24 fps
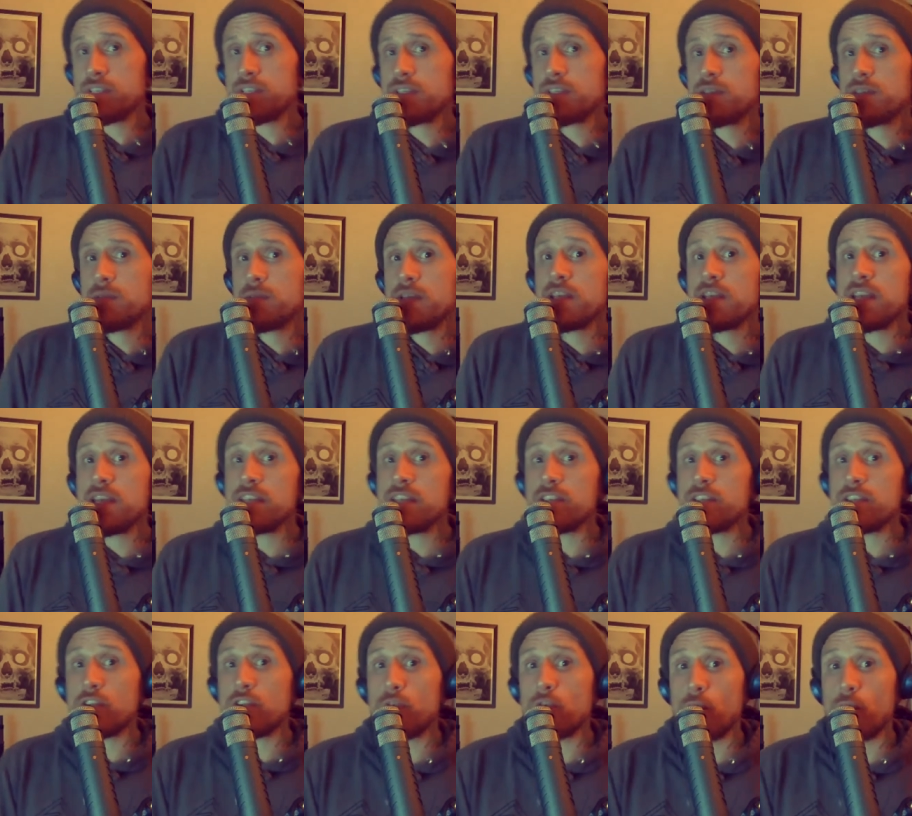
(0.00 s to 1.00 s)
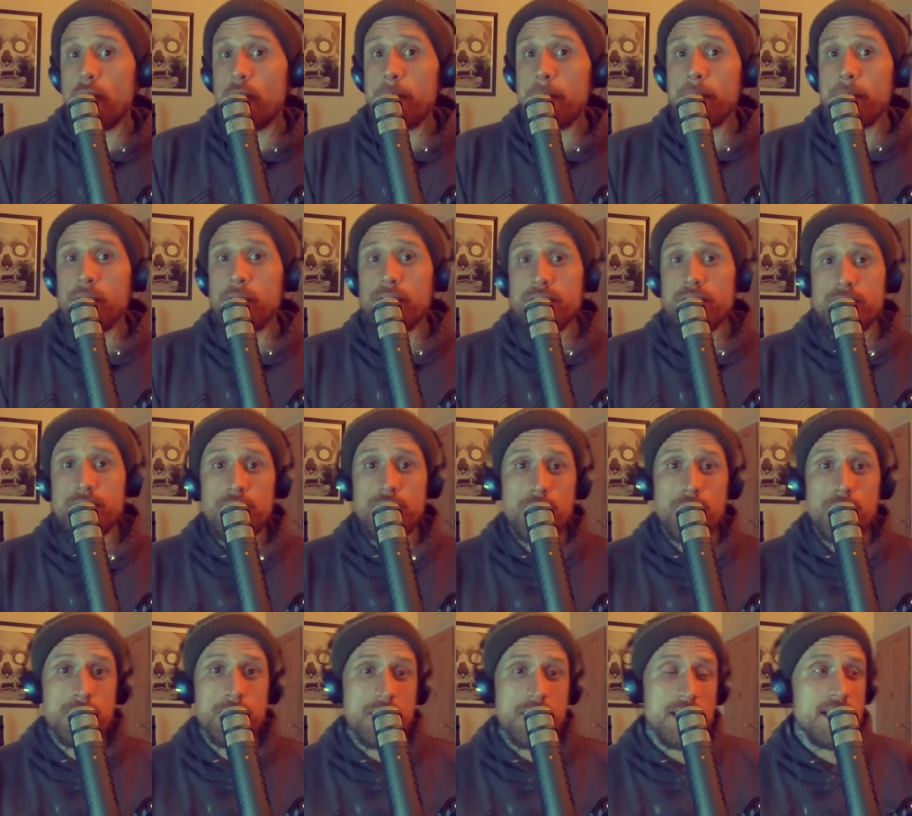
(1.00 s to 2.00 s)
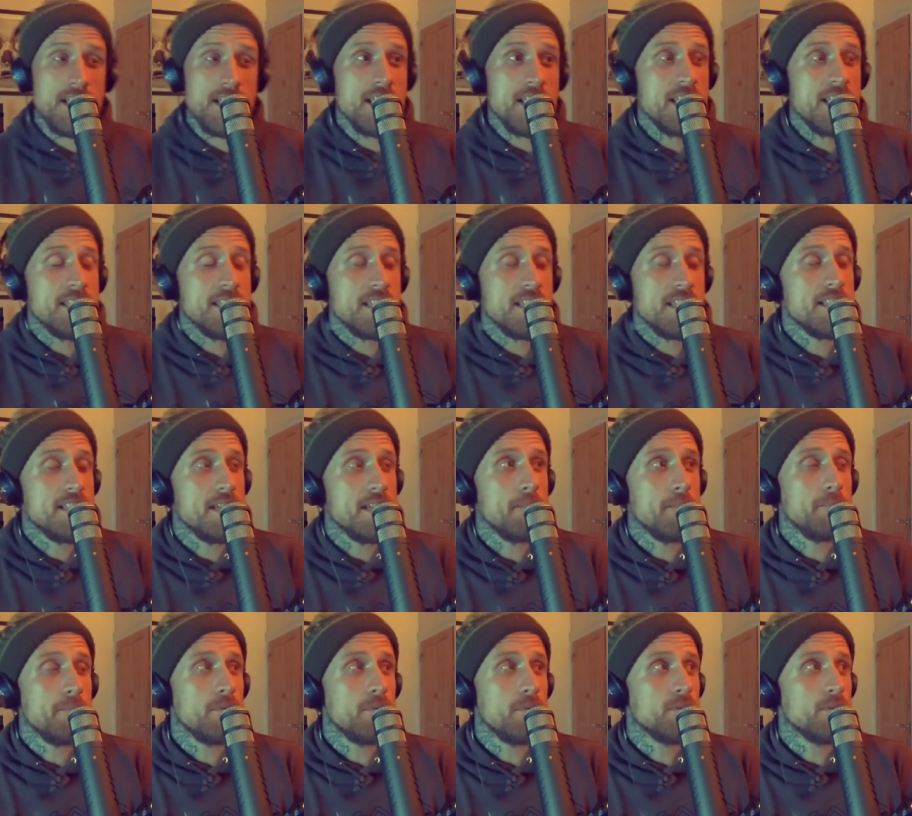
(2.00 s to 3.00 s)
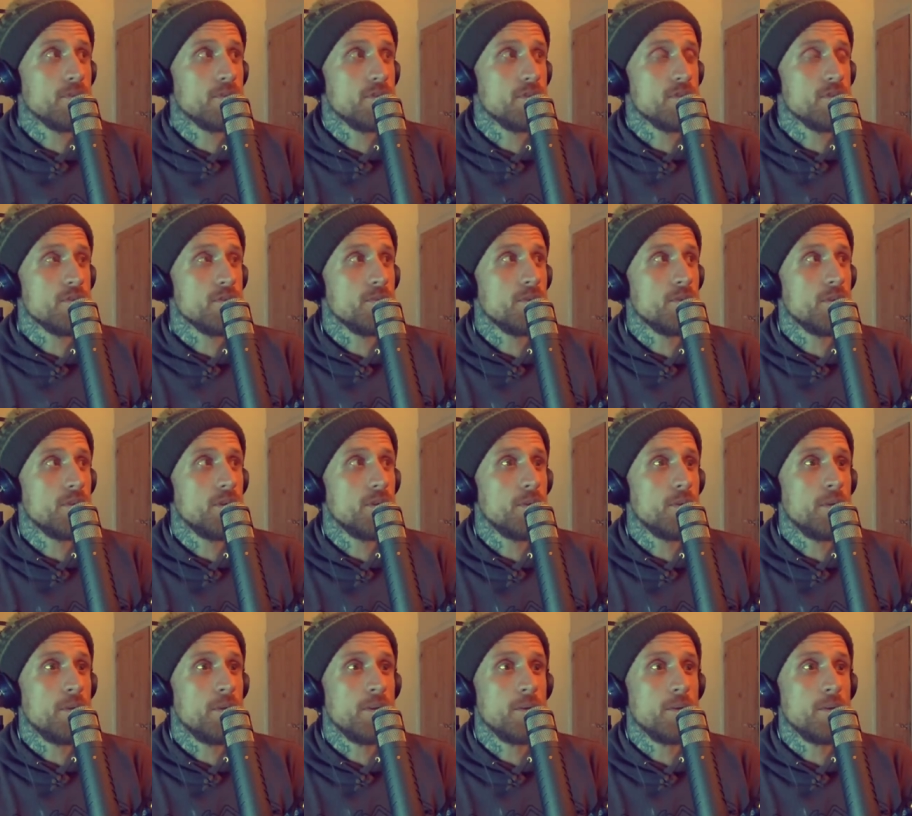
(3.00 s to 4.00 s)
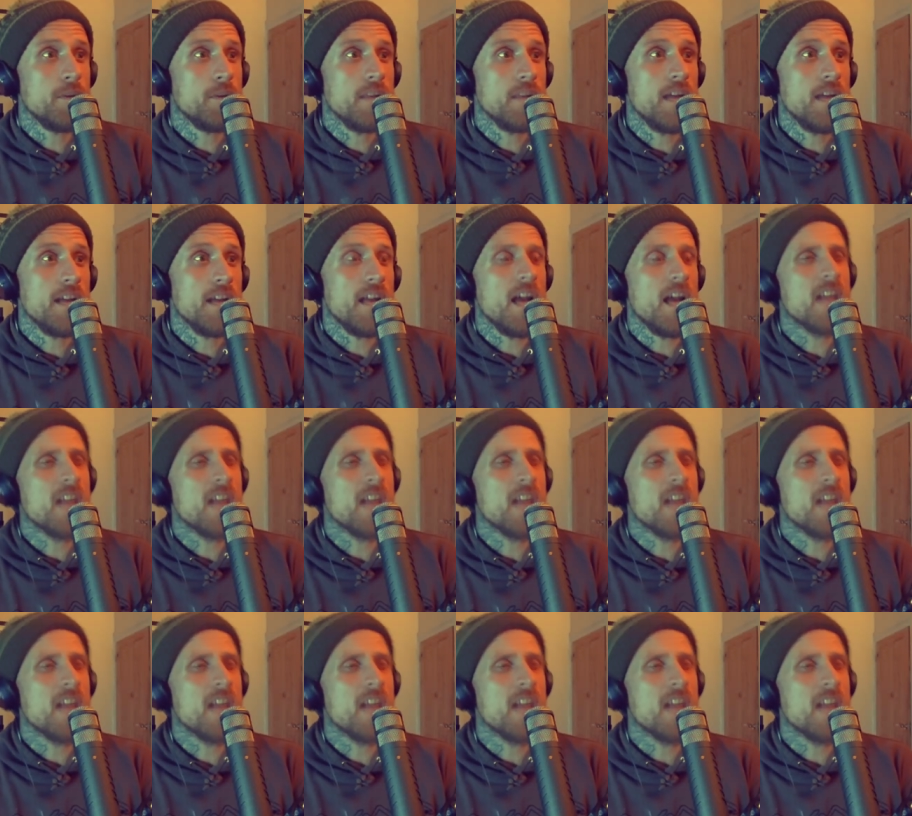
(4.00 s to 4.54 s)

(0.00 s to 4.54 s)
He's a great person to use it as an example to someone when you were like,